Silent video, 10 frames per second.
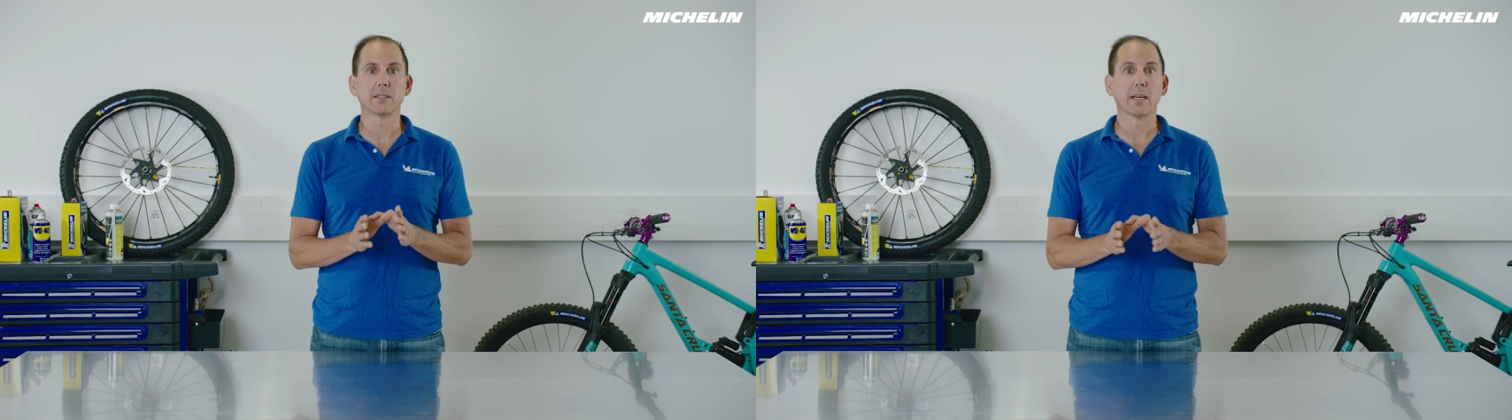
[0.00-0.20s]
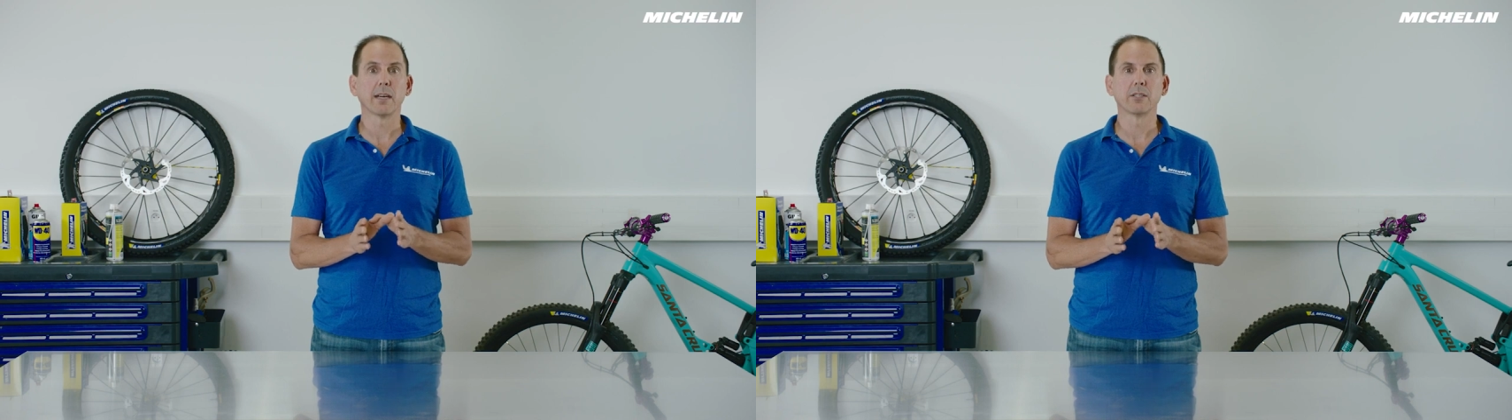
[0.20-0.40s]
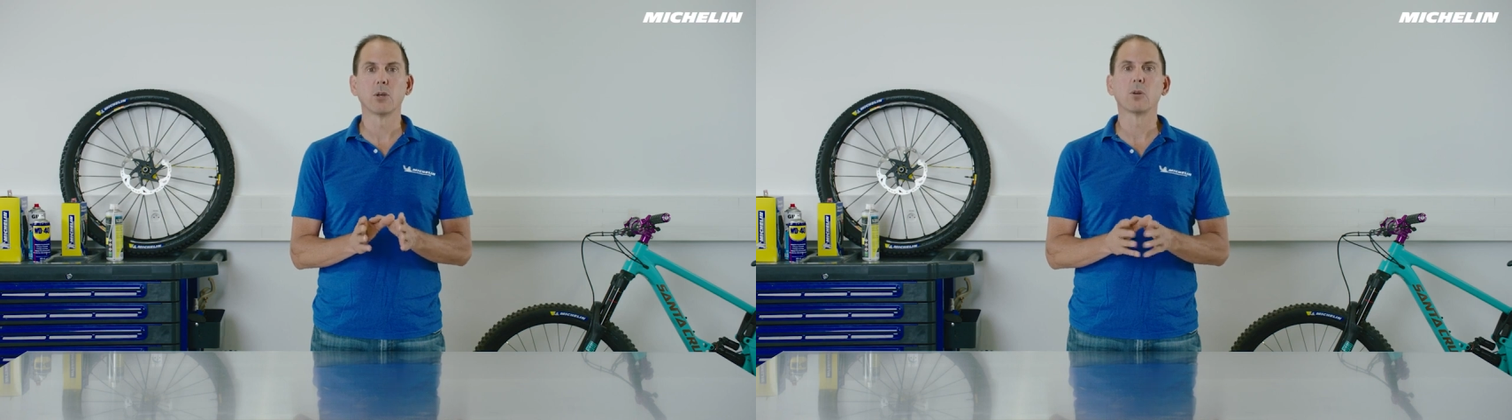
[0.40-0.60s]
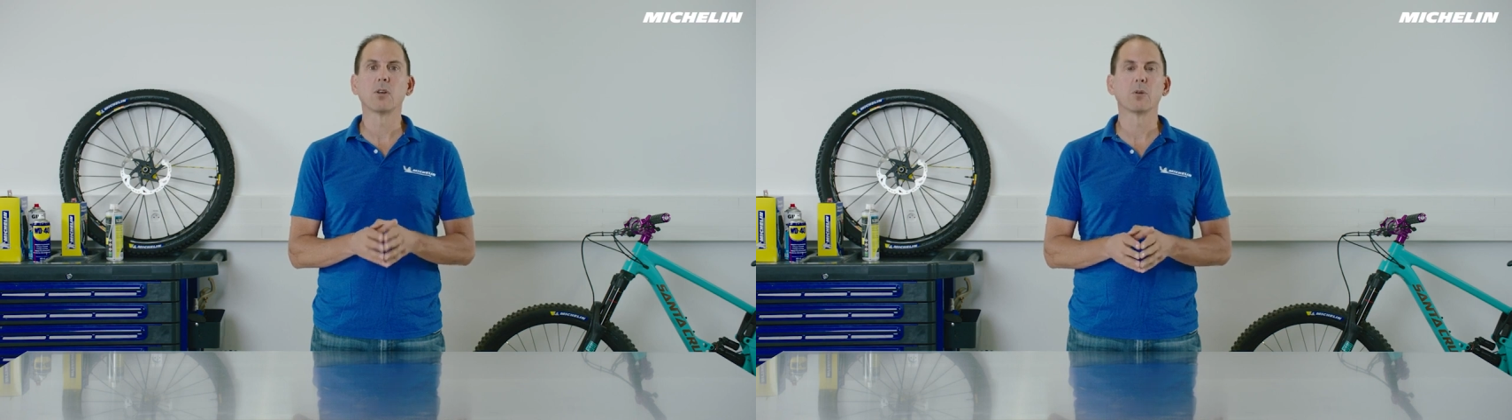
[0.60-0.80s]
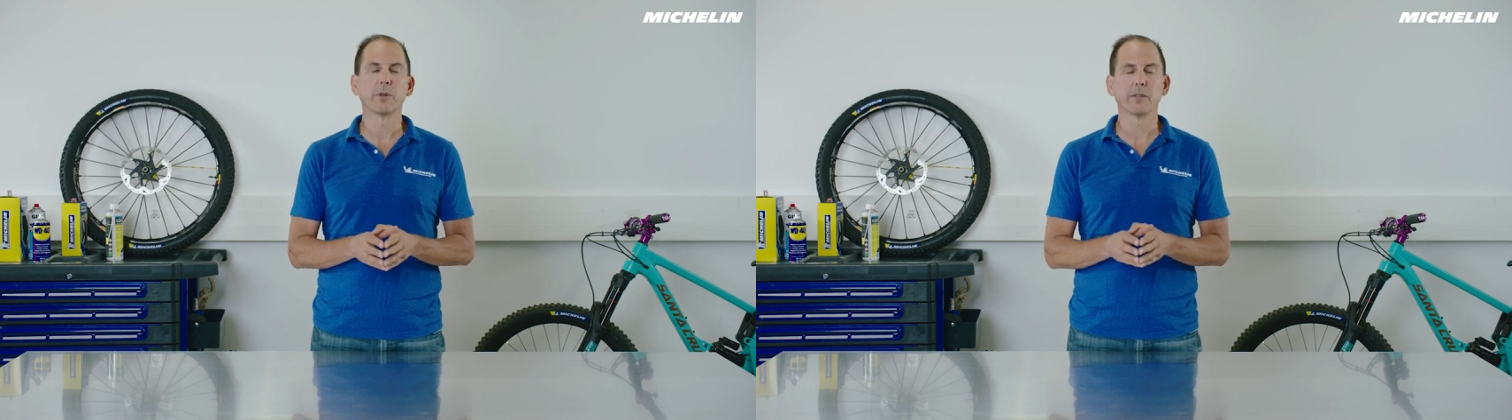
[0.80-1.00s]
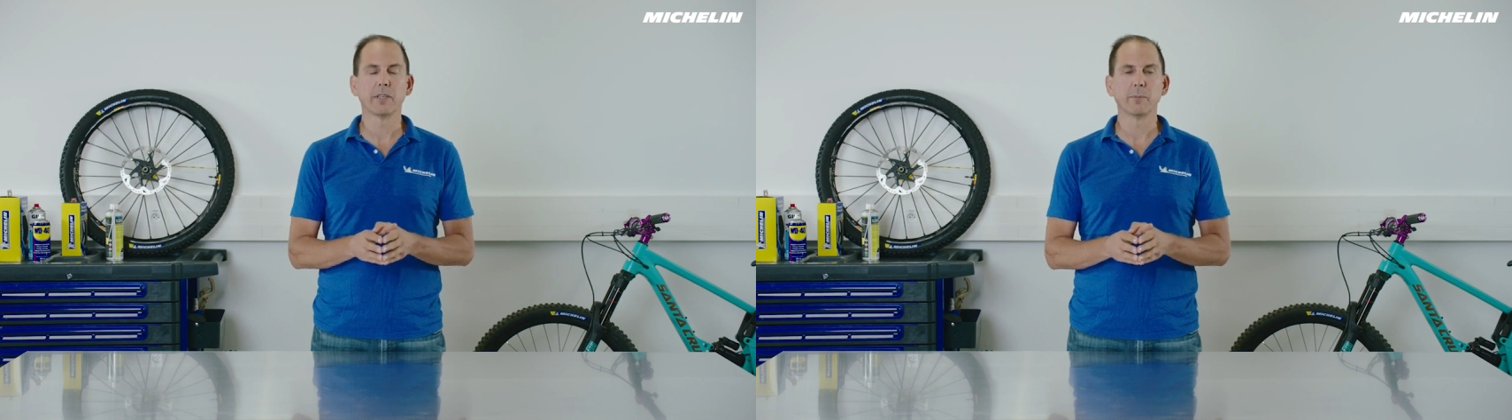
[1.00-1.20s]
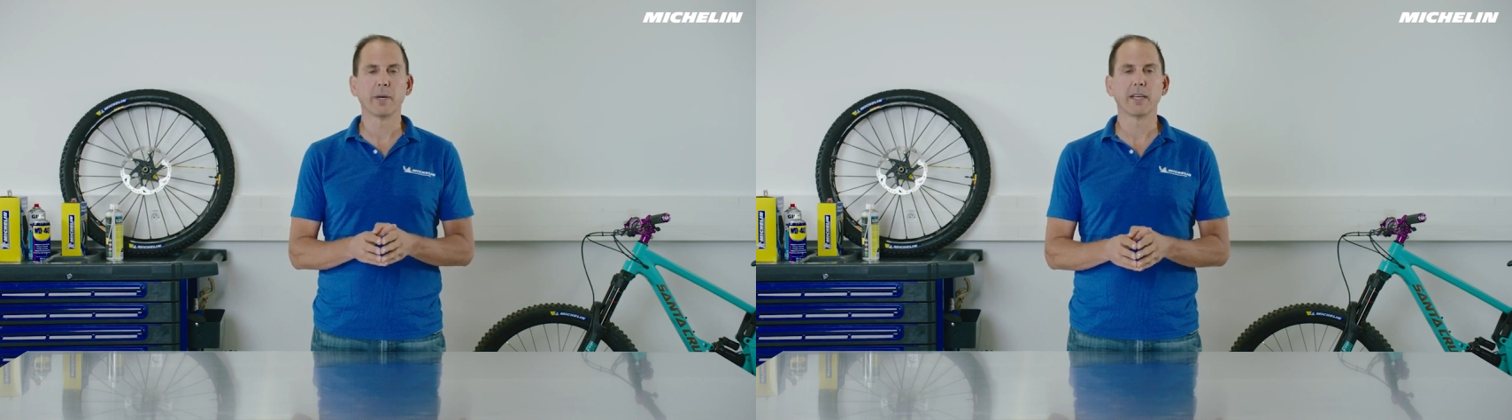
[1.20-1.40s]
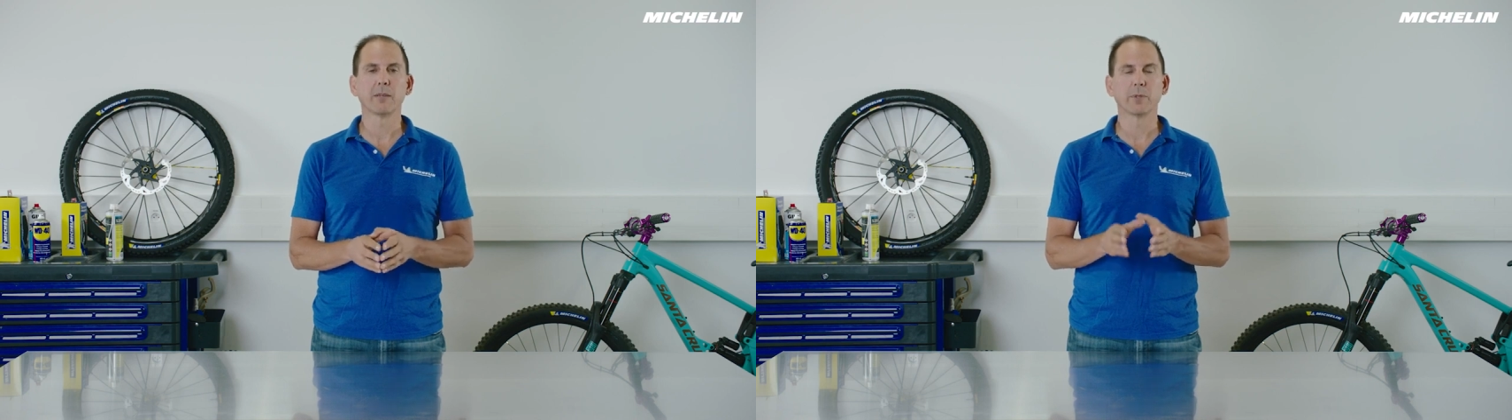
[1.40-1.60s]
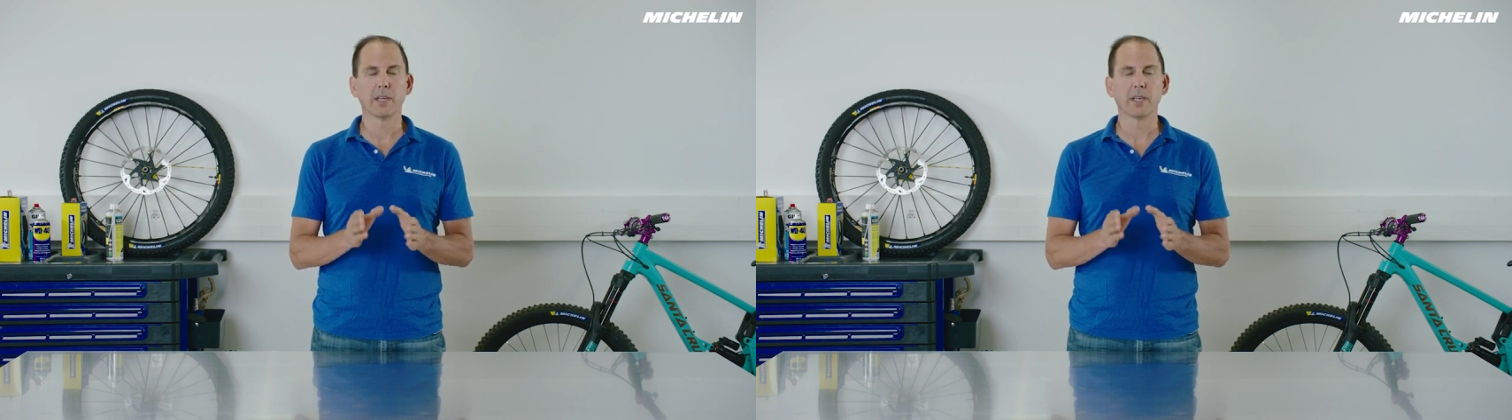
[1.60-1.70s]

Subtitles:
tire to go along with your e-bike,